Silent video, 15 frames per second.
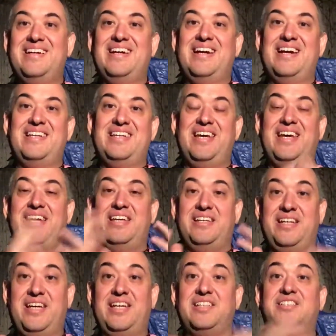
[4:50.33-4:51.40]
And then
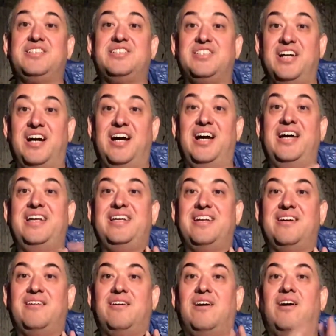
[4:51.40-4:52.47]
his son
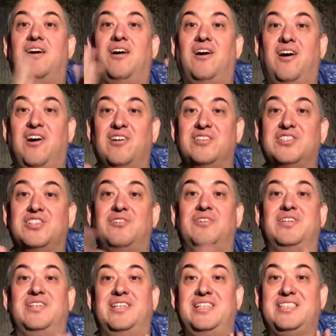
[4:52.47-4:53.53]
also
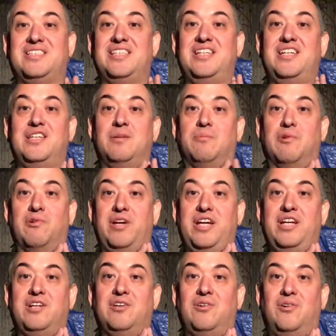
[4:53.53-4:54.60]
enlisted in the
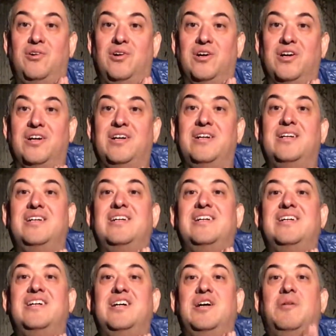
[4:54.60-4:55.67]
Marine Corps,
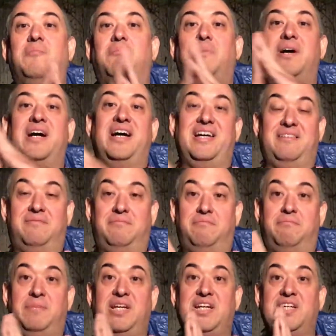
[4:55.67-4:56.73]
but
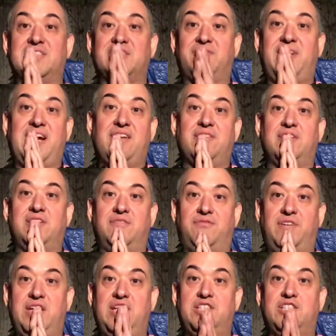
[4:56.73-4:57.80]
because of how the
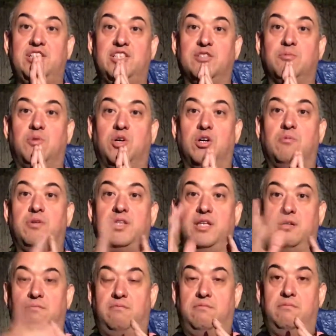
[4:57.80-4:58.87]
divisions were when
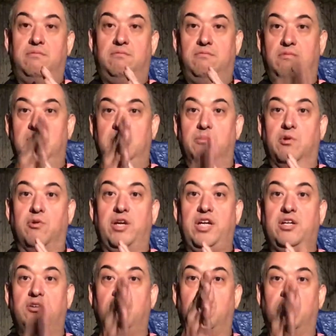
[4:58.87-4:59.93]
the
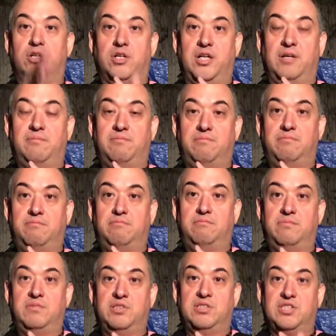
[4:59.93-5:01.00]
Marine Corps
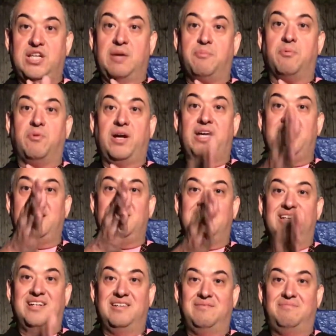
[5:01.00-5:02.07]
separated
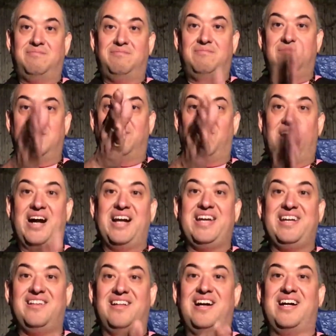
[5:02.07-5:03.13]
the
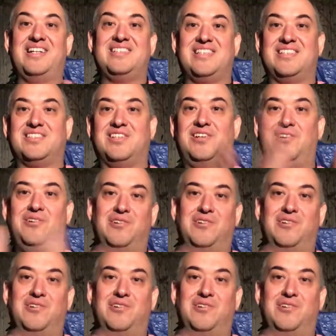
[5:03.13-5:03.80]
dividing lines as to who